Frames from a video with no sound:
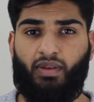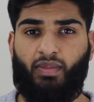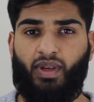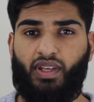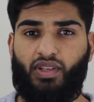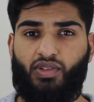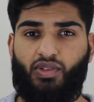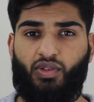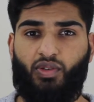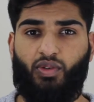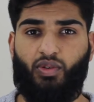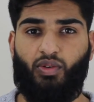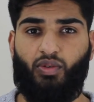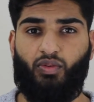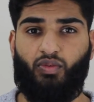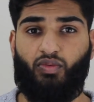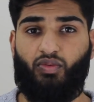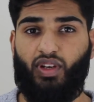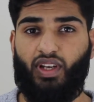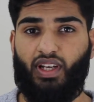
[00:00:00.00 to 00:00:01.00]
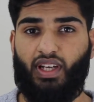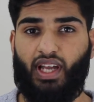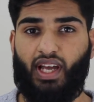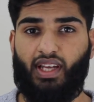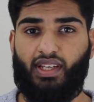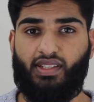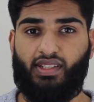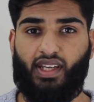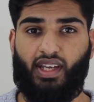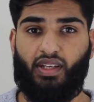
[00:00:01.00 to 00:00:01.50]
it makes you
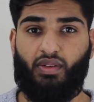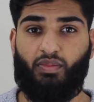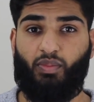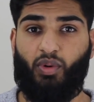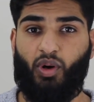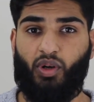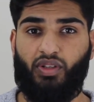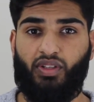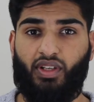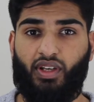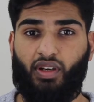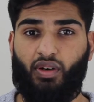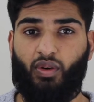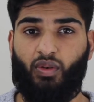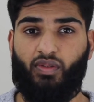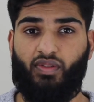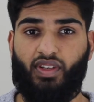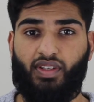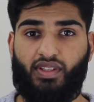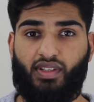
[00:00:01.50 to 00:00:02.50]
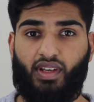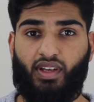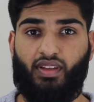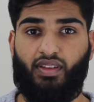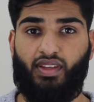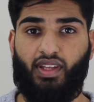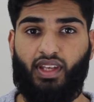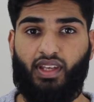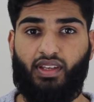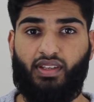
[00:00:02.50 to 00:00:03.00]
realize and ponder over
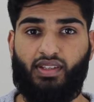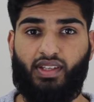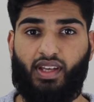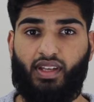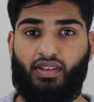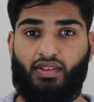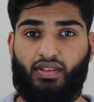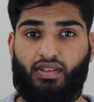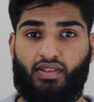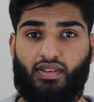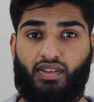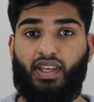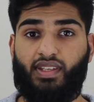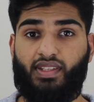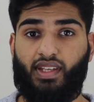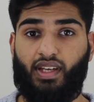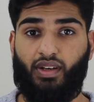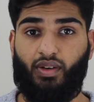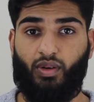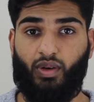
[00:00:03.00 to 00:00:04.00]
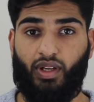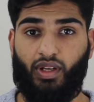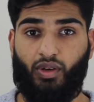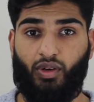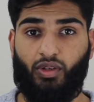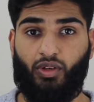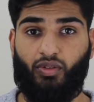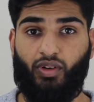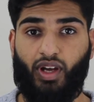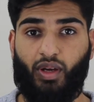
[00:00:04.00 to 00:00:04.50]
certain things and things that are
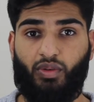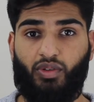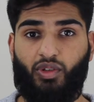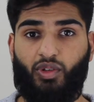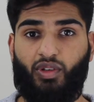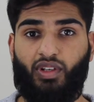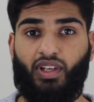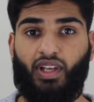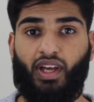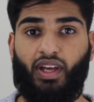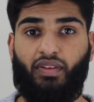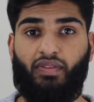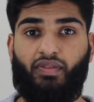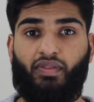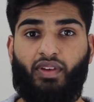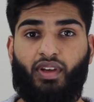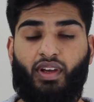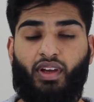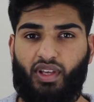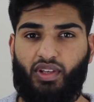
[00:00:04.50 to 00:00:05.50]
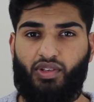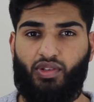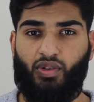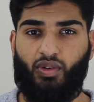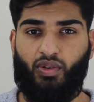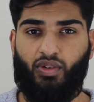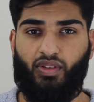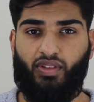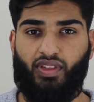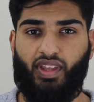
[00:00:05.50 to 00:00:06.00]
going on around you in life. It
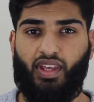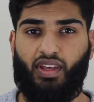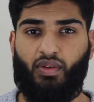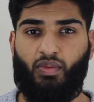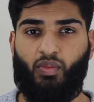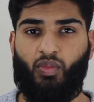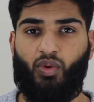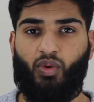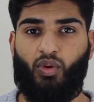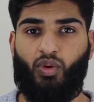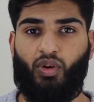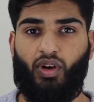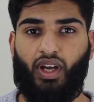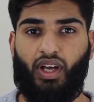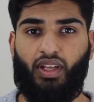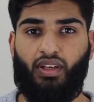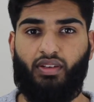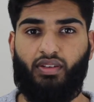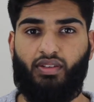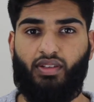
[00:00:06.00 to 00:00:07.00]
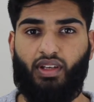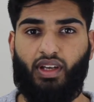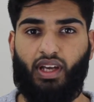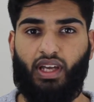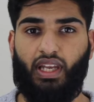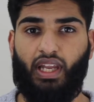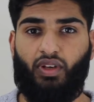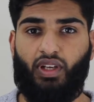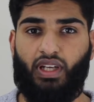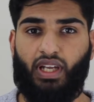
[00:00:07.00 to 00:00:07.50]
makes you think more and
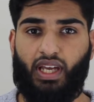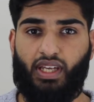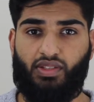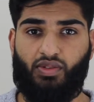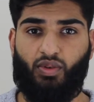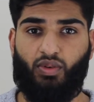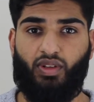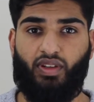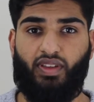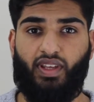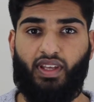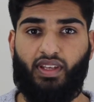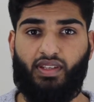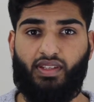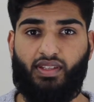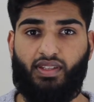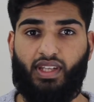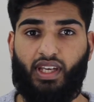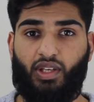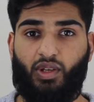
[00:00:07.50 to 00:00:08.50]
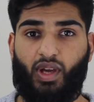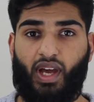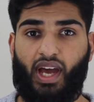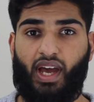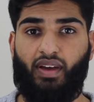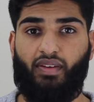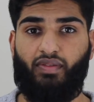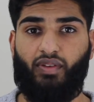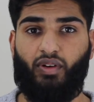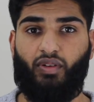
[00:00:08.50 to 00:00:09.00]
realize all the things that
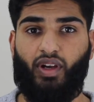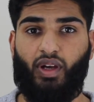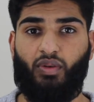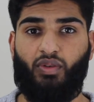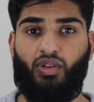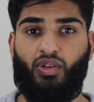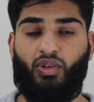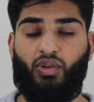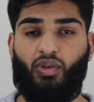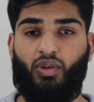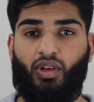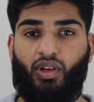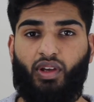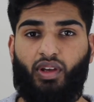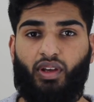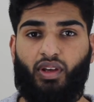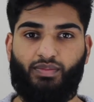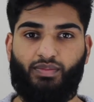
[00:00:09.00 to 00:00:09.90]
you have around you.